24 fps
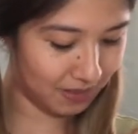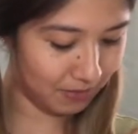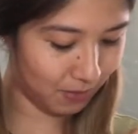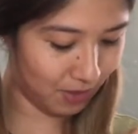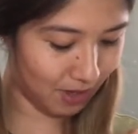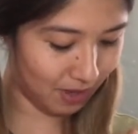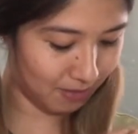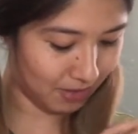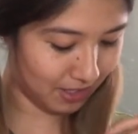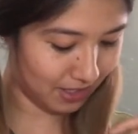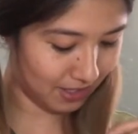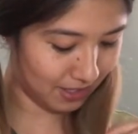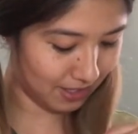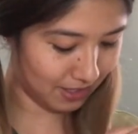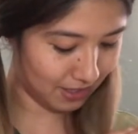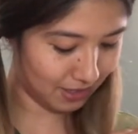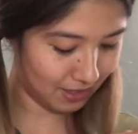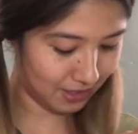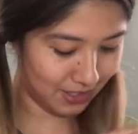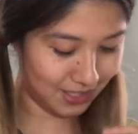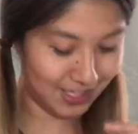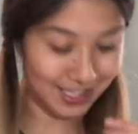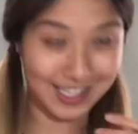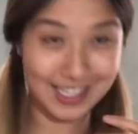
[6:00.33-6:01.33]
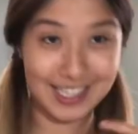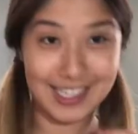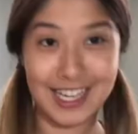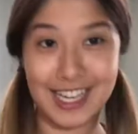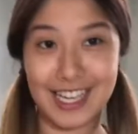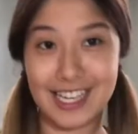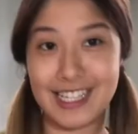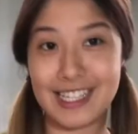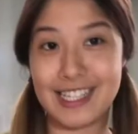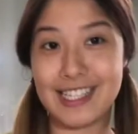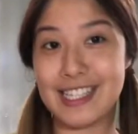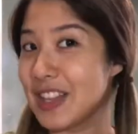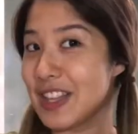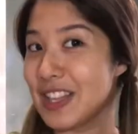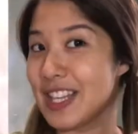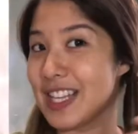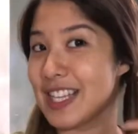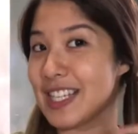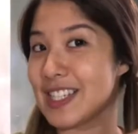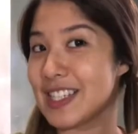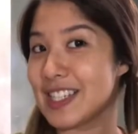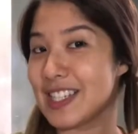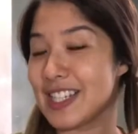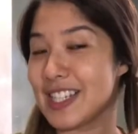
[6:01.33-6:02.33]
Robinson's just in case
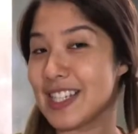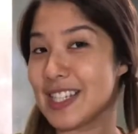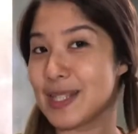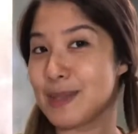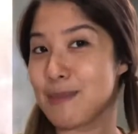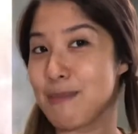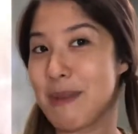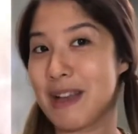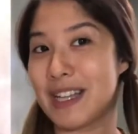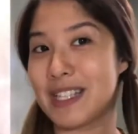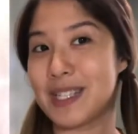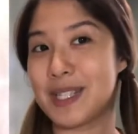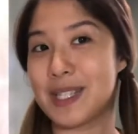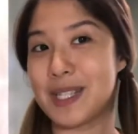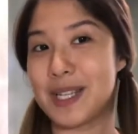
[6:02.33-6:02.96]
this is messed